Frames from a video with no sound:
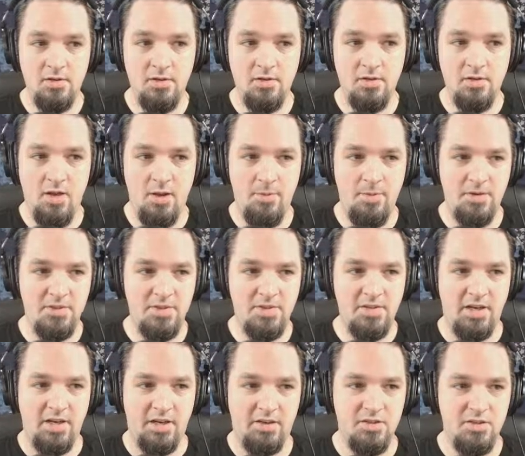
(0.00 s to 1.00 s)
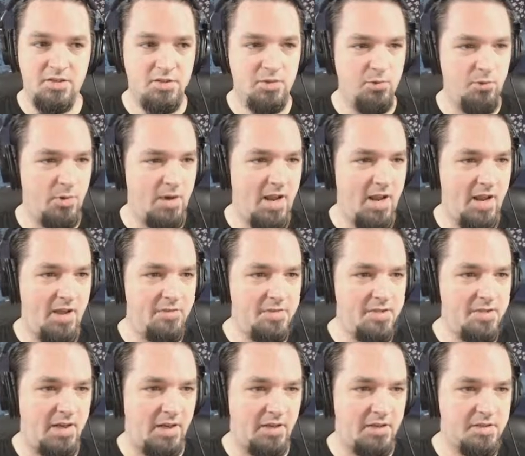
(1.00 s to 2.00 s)
How about 6? Do we have
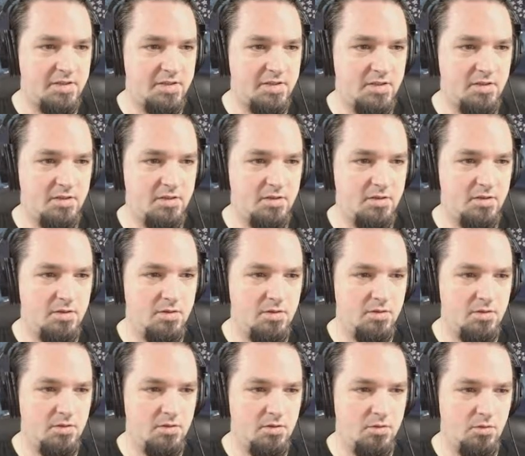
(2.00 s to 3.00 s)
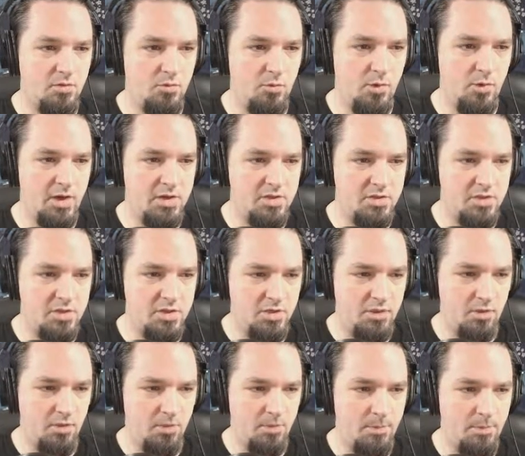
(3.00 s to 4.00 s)
6? We
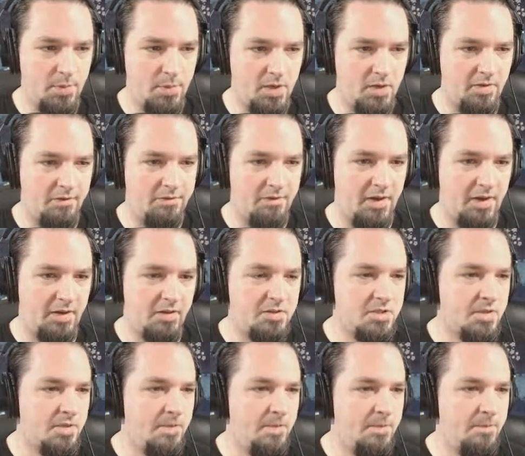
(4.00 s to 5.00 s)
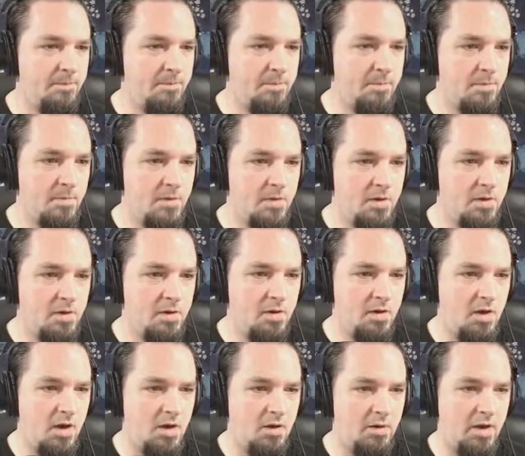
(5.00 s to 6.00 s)
do. Perfect.
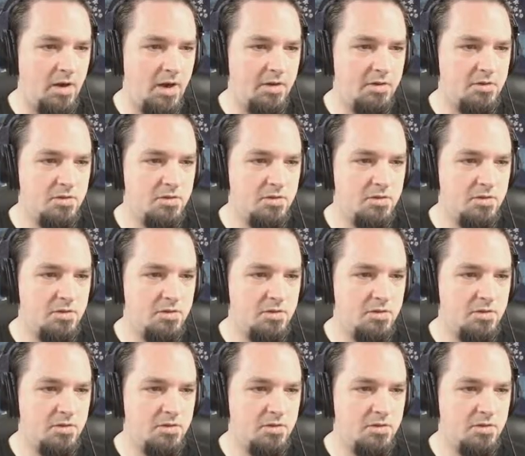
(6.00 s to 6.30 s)
All right.